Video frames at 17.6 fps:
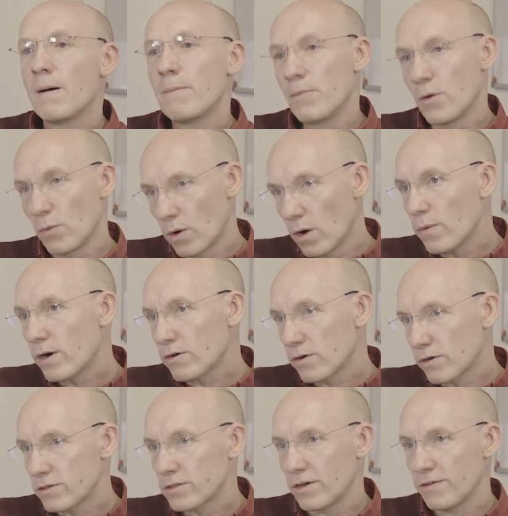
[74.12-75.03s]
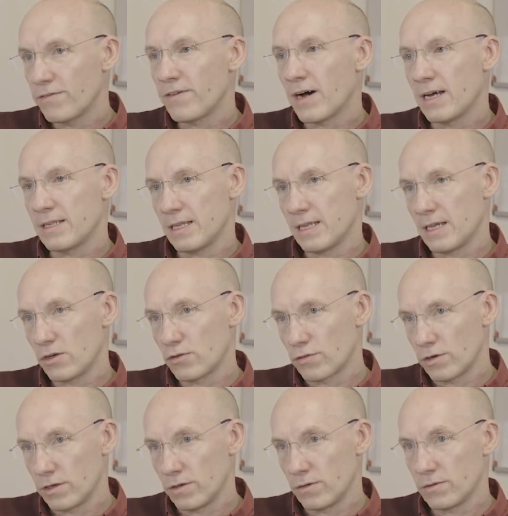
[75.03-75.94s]
But what we're also finding in
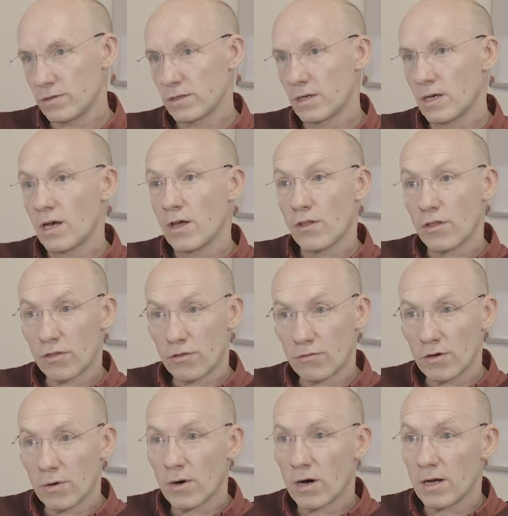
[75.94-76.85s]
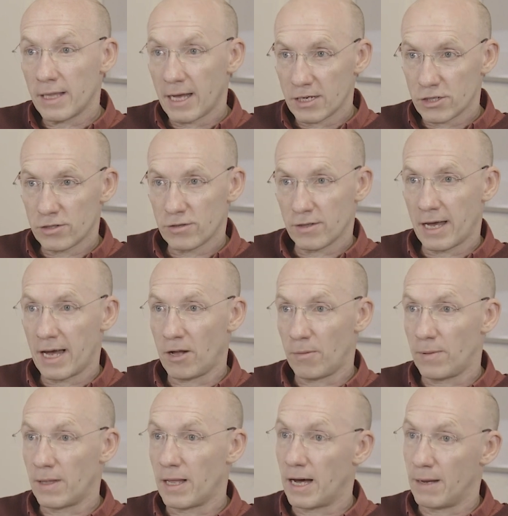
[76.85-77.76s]
Cruse, through our national
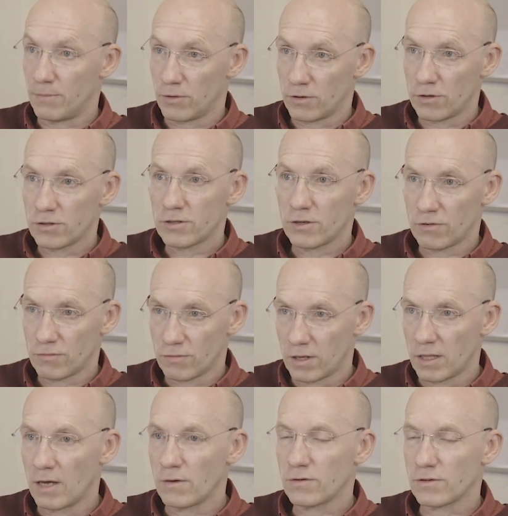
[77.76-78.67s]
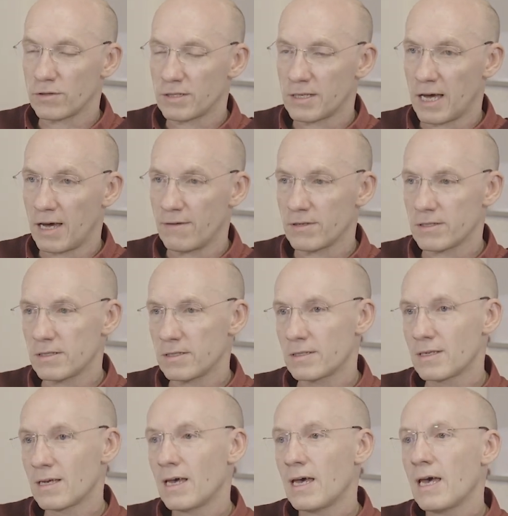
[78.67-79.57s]
helpline, but also through our local
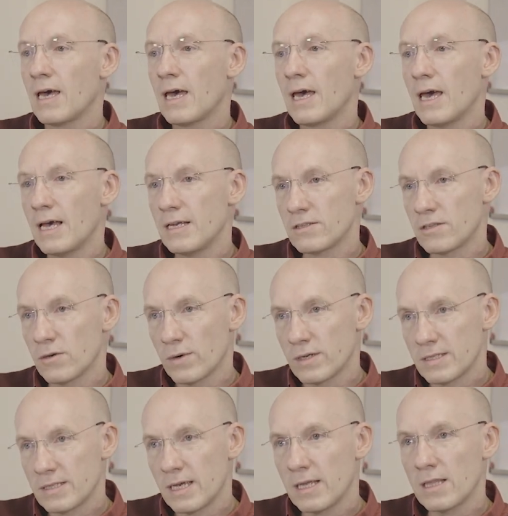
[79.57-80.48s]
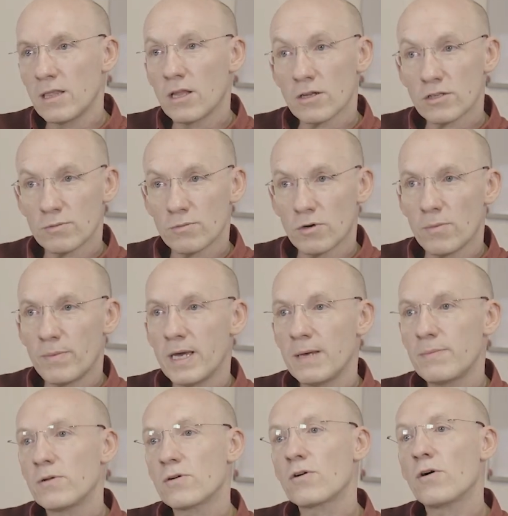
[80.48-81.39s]
services, is that we're seeing lots more
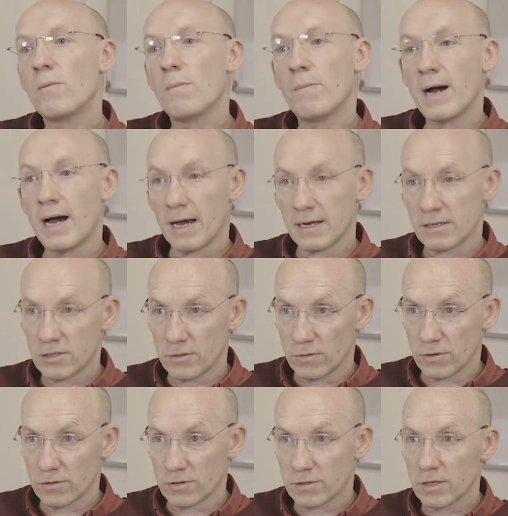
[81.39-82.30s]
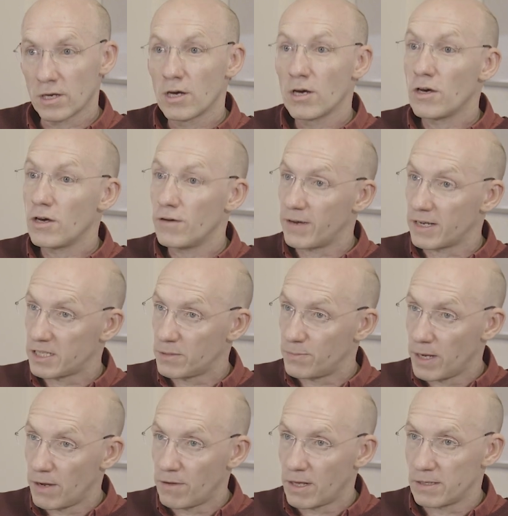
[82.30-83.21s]
people come back to us who've
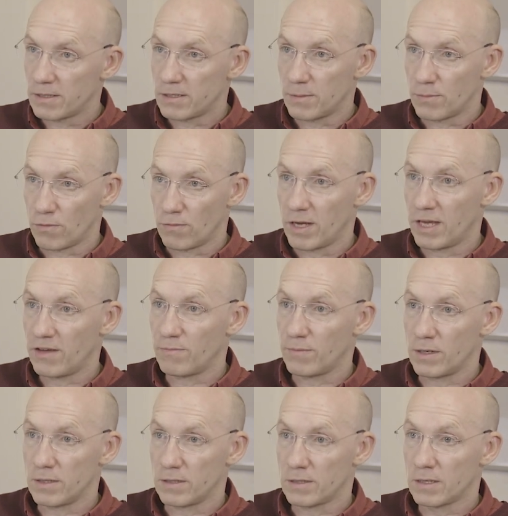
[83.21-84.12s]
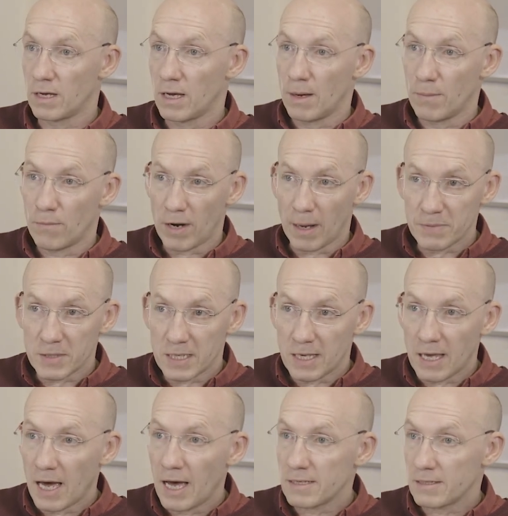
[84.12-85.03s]
experienced a bereavement perhaps
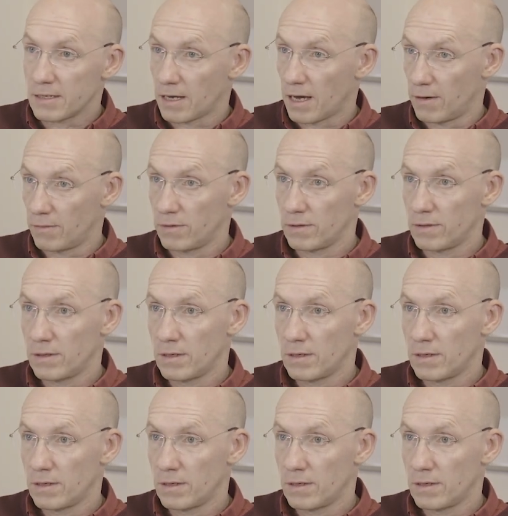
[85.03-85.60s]
years ago.